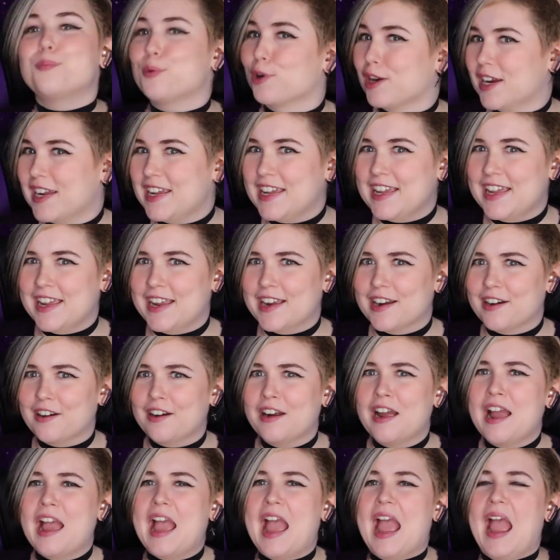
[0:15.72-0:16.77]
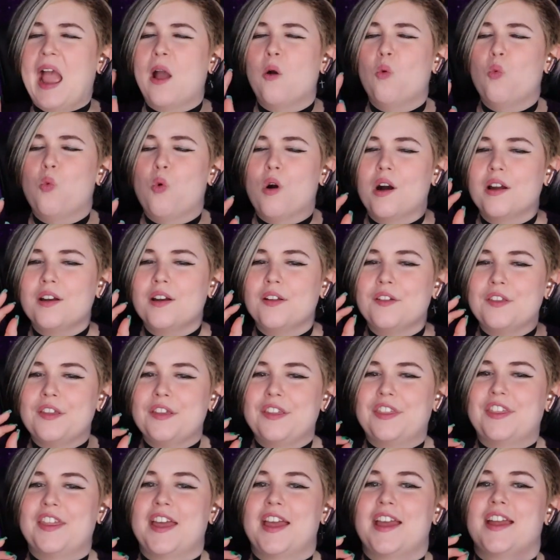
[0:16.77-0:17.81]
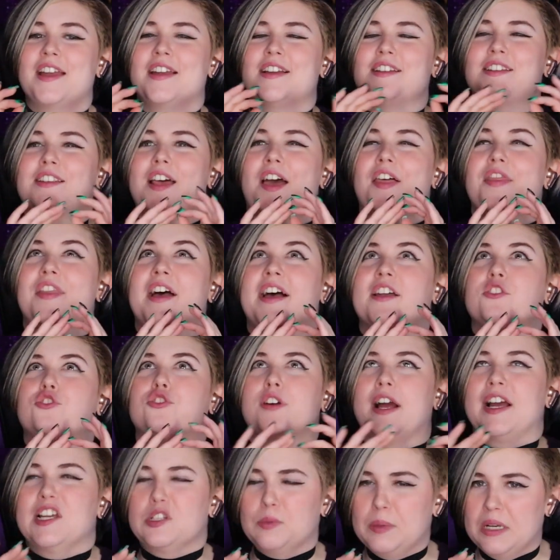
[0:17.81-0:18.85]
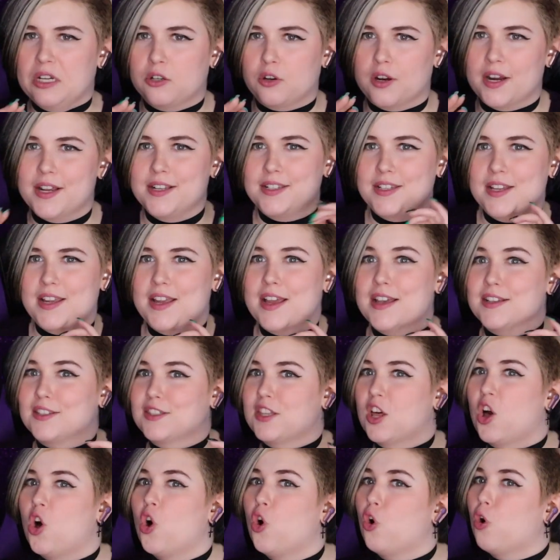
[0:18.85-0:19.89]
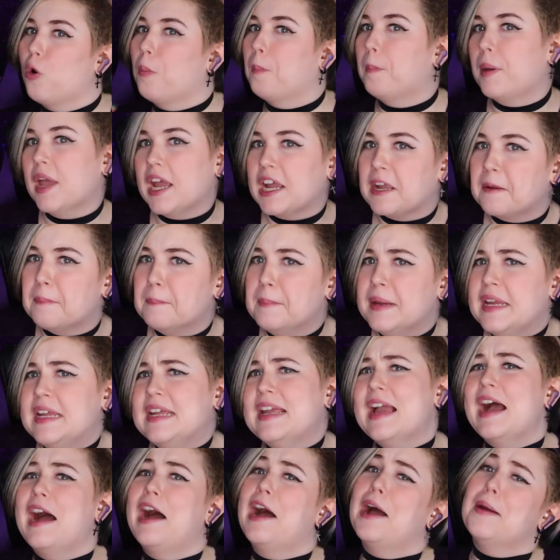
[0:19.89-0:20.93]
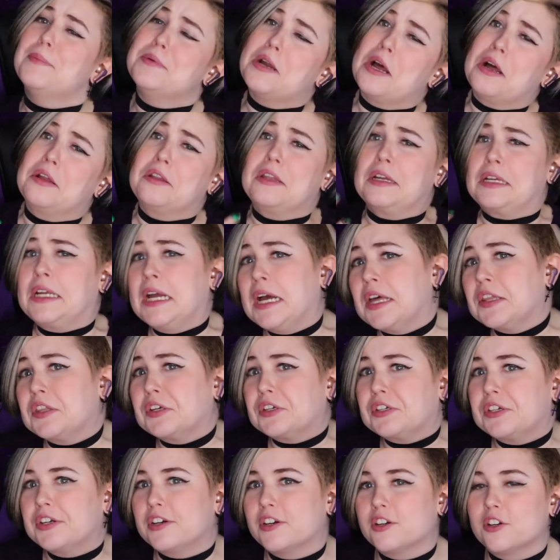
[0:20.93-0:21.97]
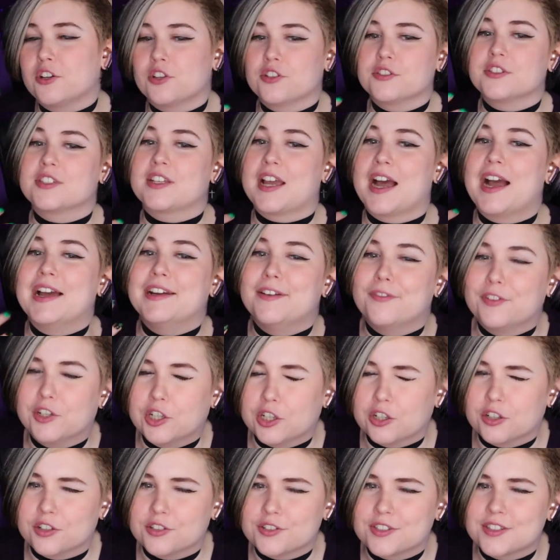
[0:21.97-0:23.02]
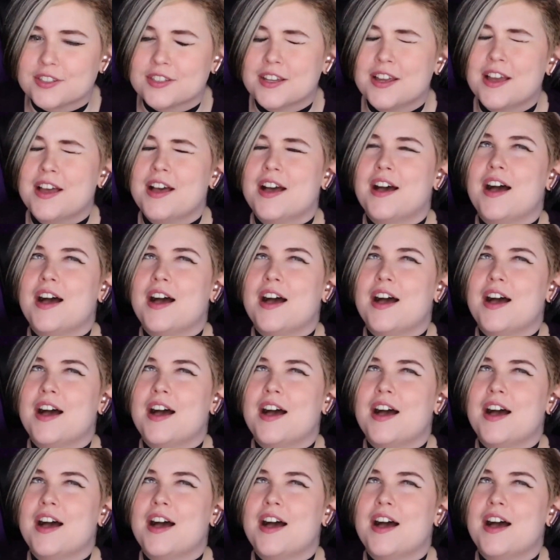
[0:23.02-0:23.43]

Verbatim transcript: Bree here, and one of the things that drives me crazy is the whole pick me, I'm not like other girls kind of girls.